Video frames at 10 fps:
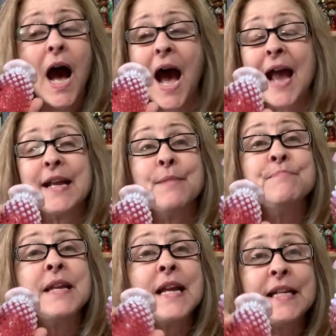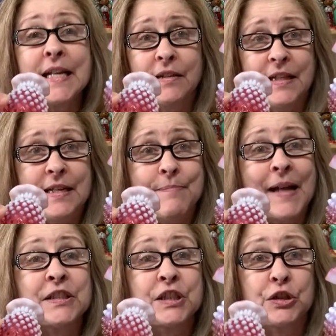I immediately
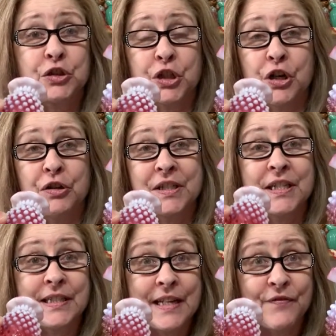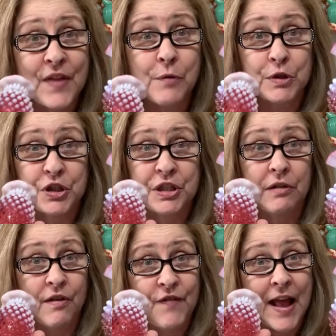messaged her to see if they were
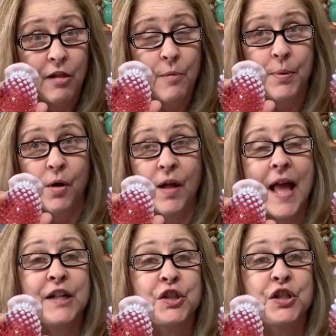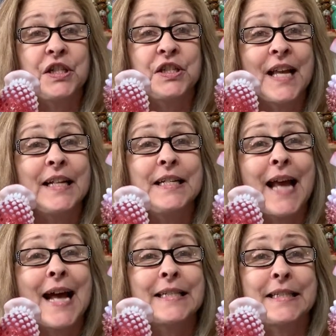still available and she said
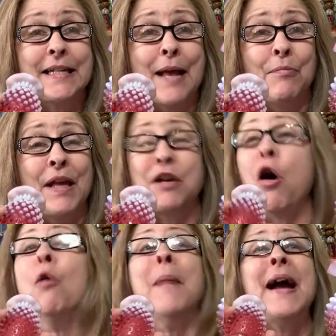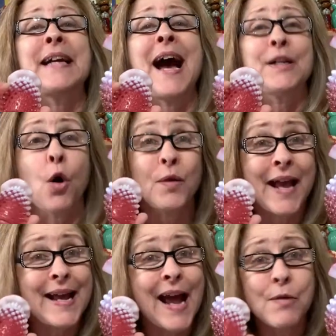yes and I'm like, "Oh my god,
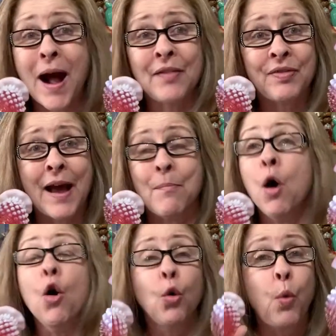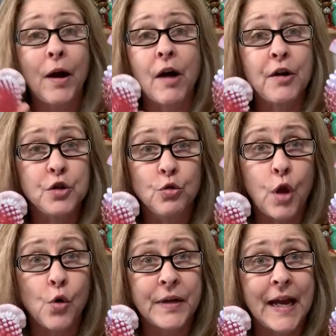okay, I want them. Where are you
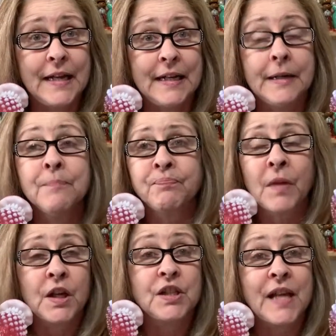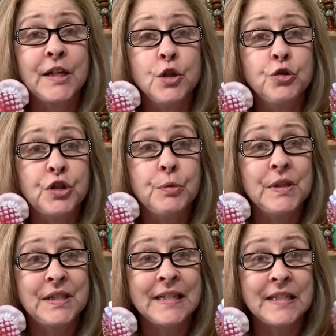located?" Cuz I knew she was in